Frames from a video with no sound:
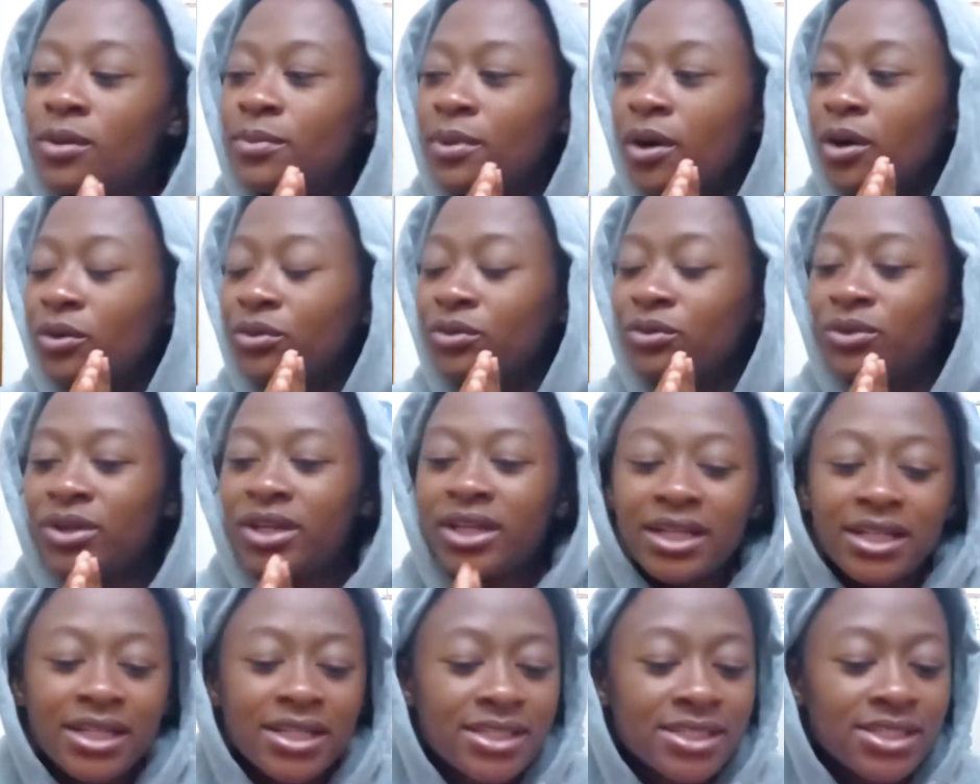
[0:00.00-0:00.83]
about
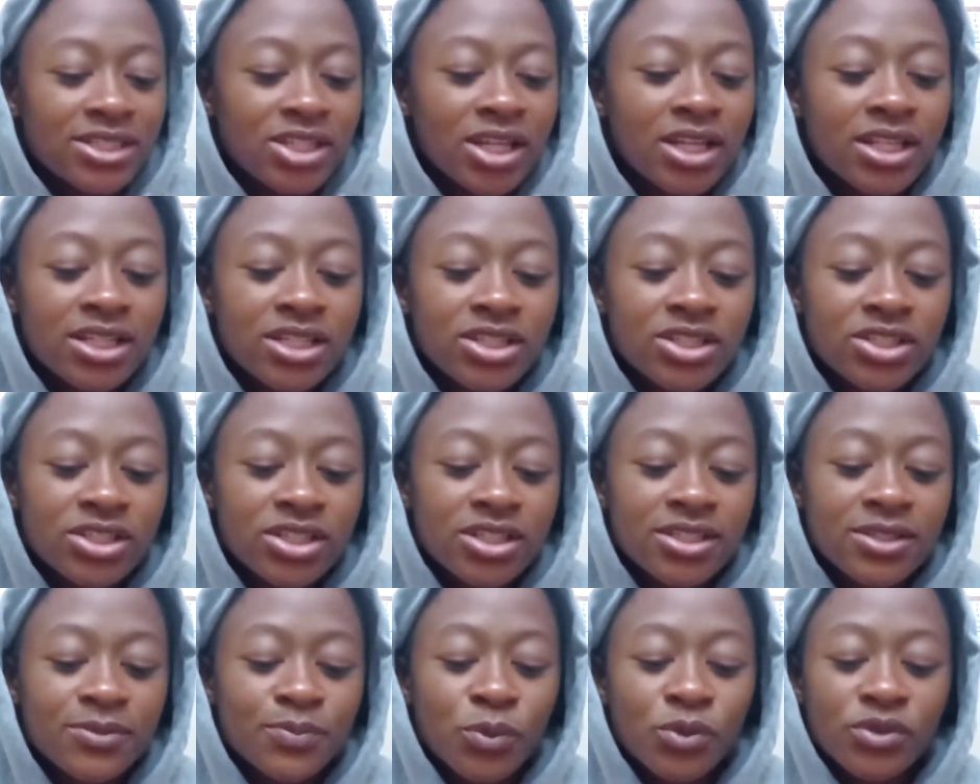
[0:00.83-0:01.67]
reckless
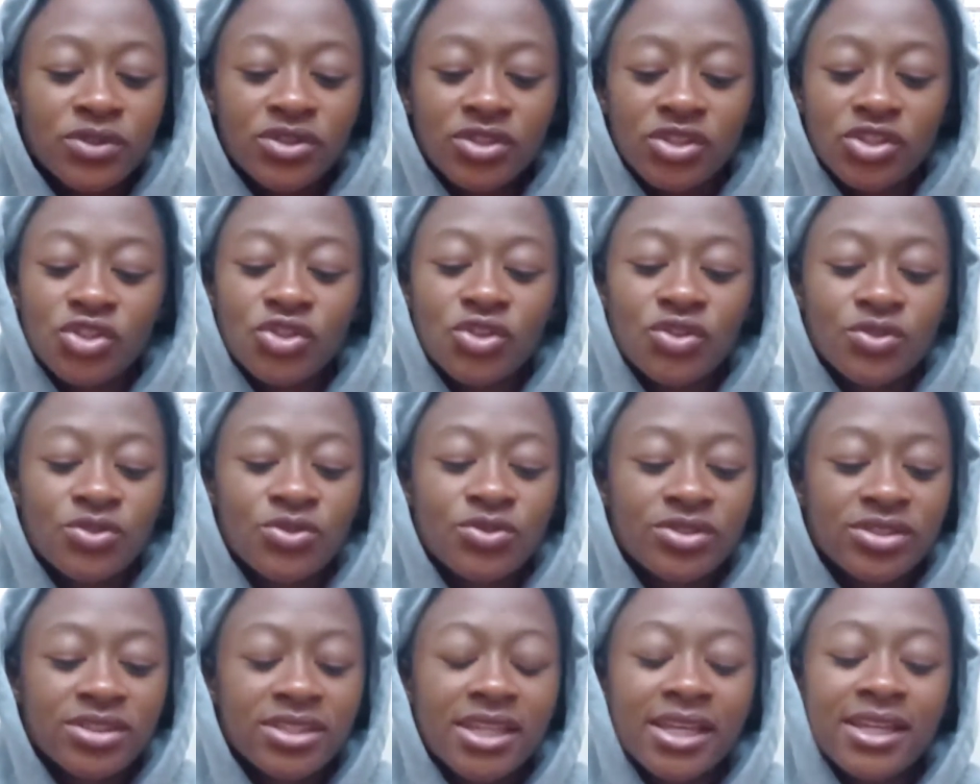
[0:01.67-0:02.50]
challenges,
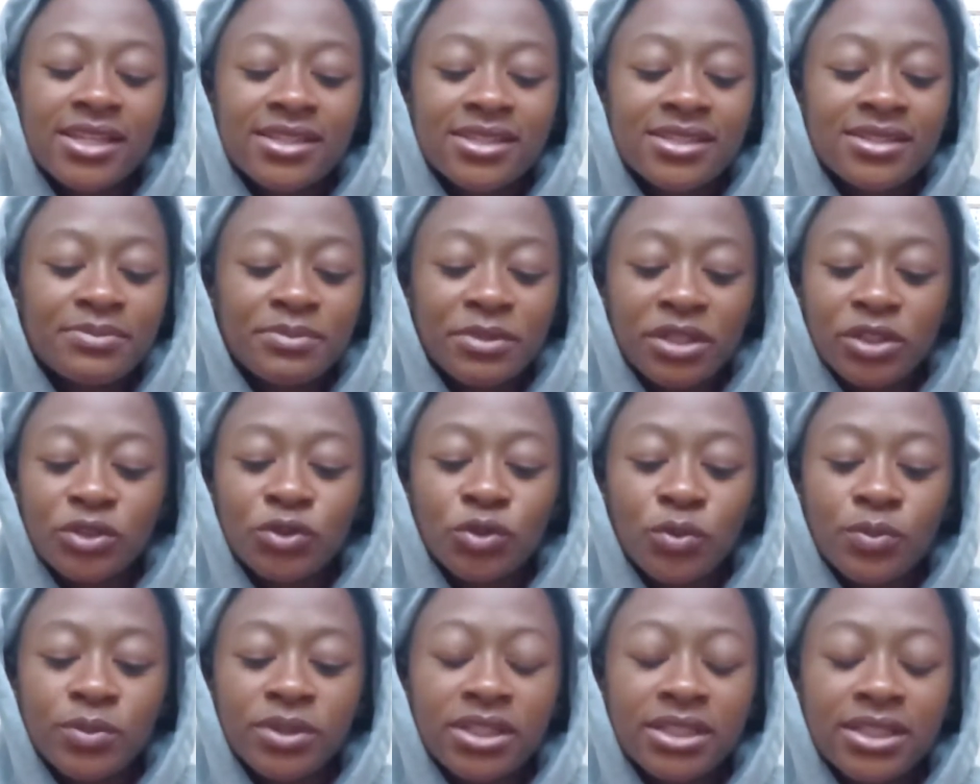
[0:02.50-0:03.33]
positional sense.
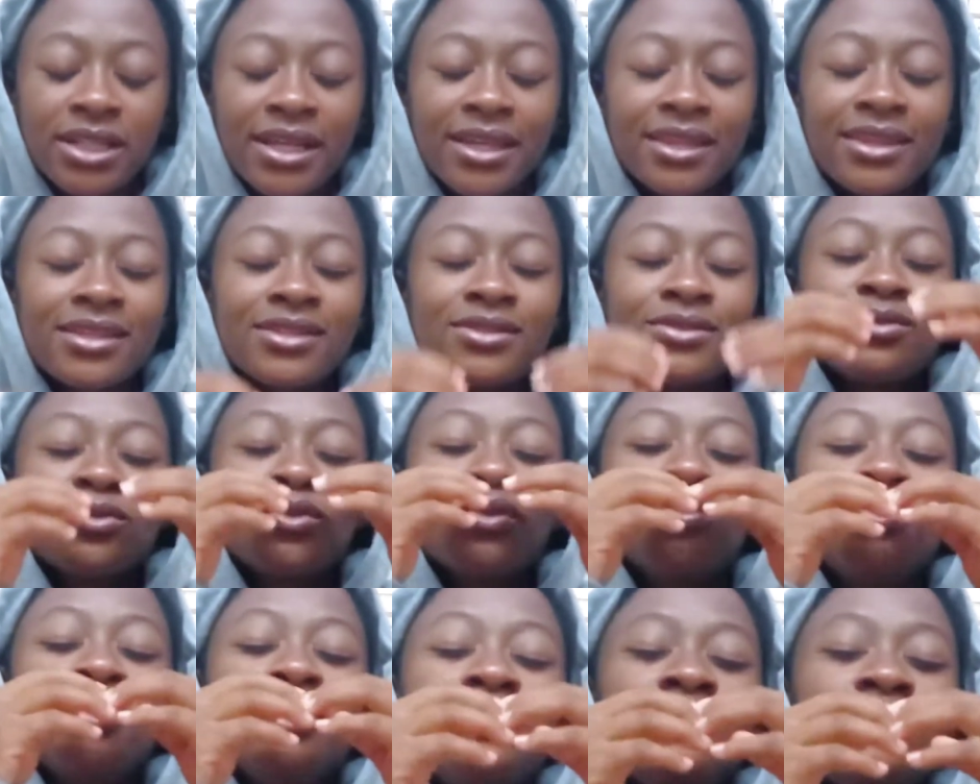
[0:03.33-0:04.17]
McTominay, like there's
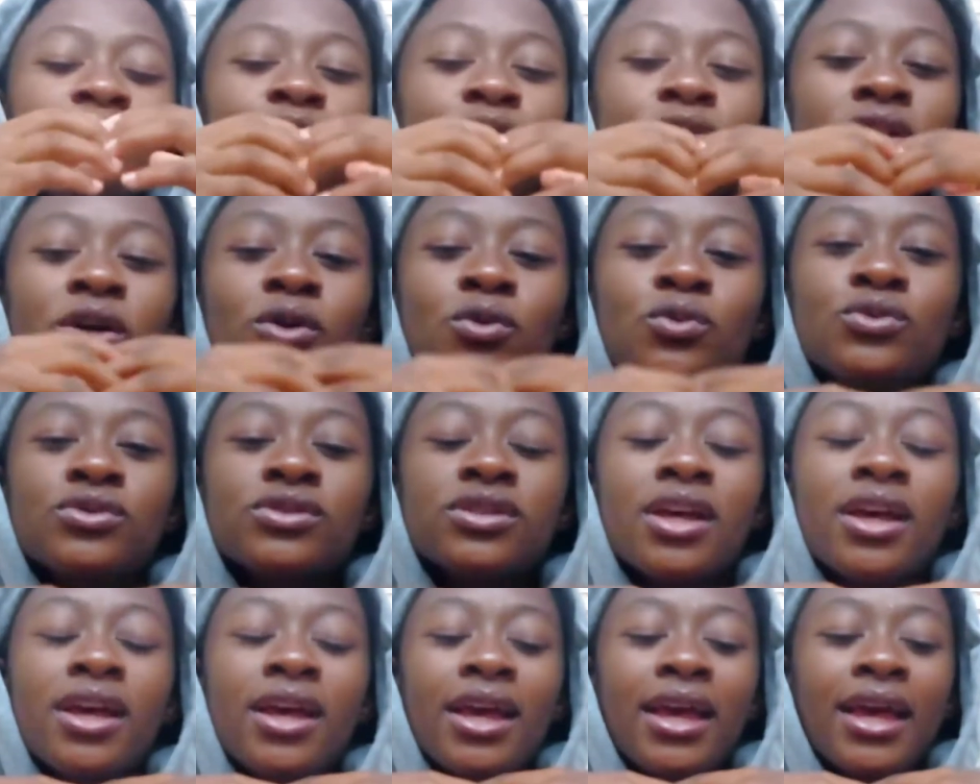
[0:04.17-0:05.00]
no midfielder
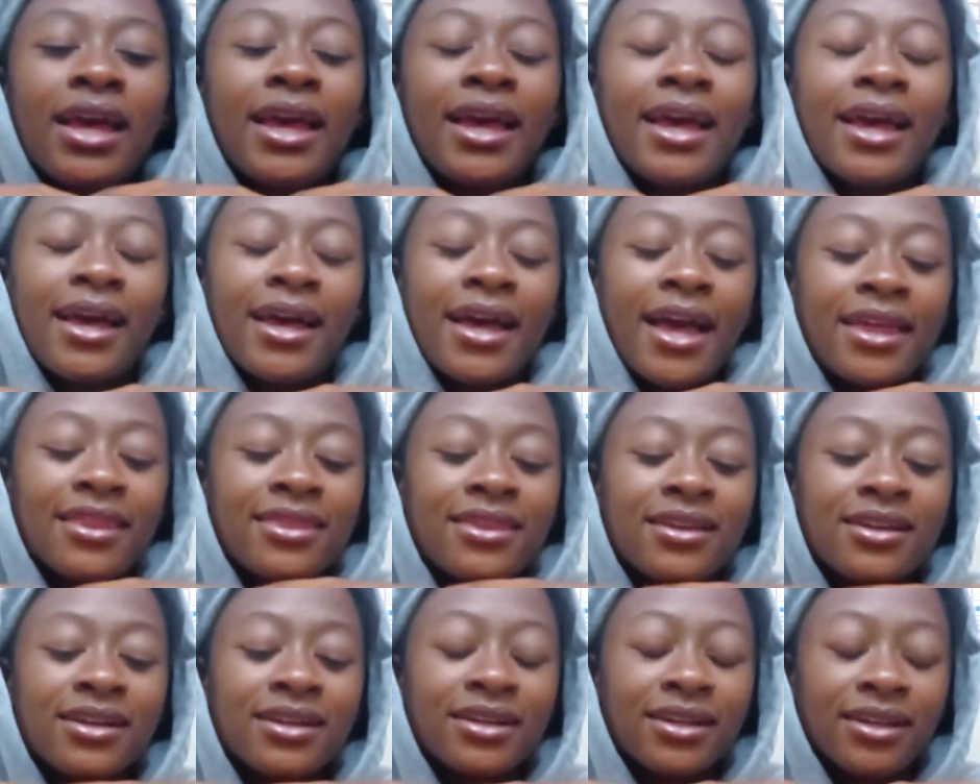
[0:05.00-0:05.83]
who's, I
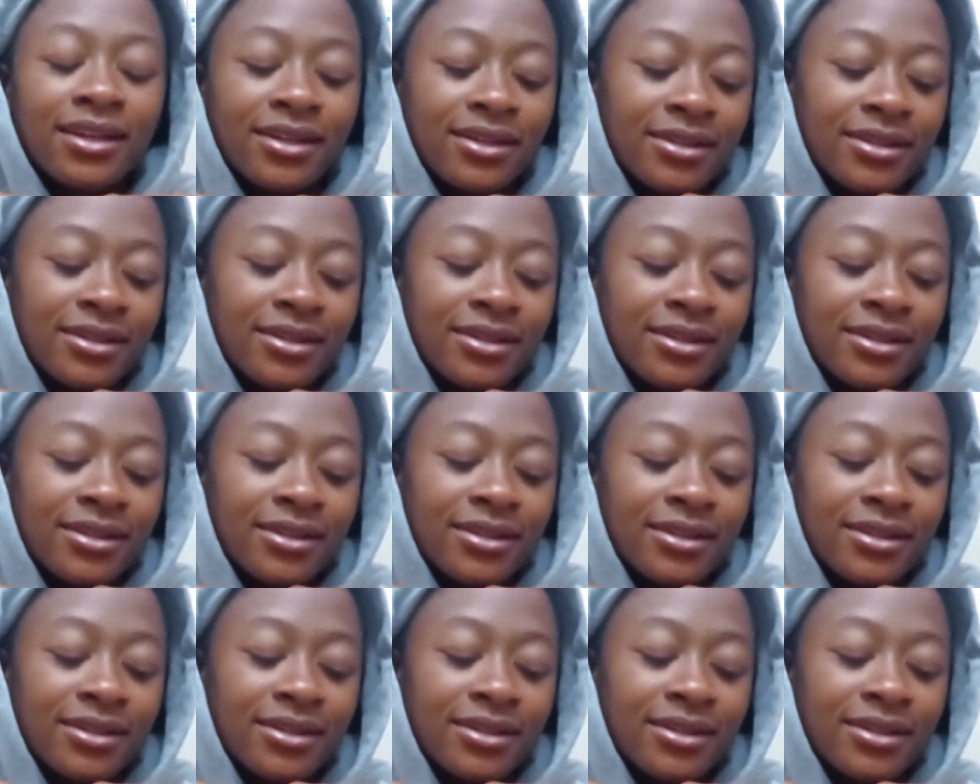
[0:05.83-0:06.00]
think,